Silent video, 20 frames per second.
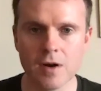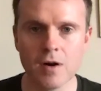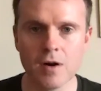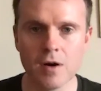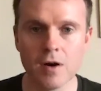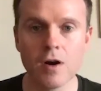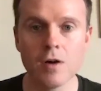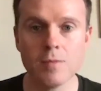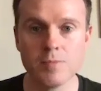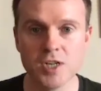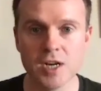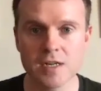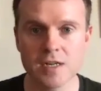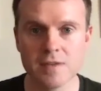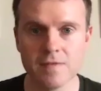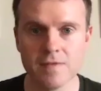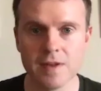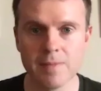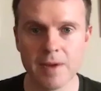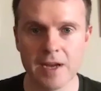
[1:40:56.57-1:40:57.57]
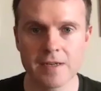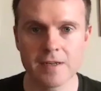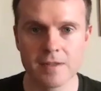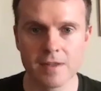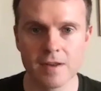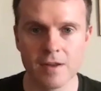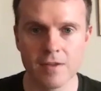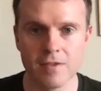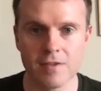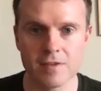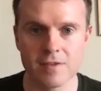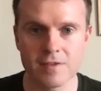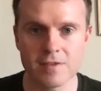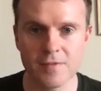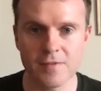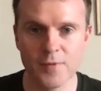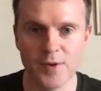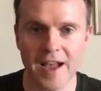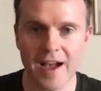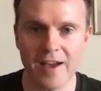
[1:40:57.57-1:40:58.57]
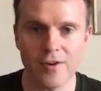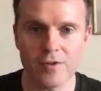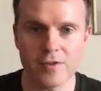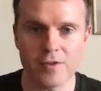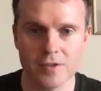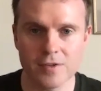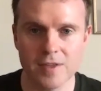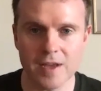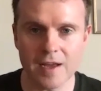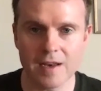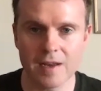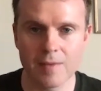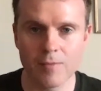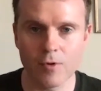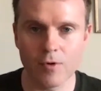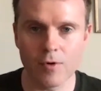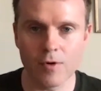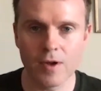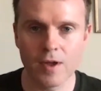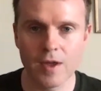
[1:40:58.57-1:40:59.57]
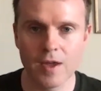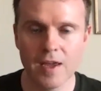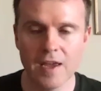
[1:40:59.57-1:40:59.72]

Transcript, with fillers: are objectively better than others if we cannot do that anymore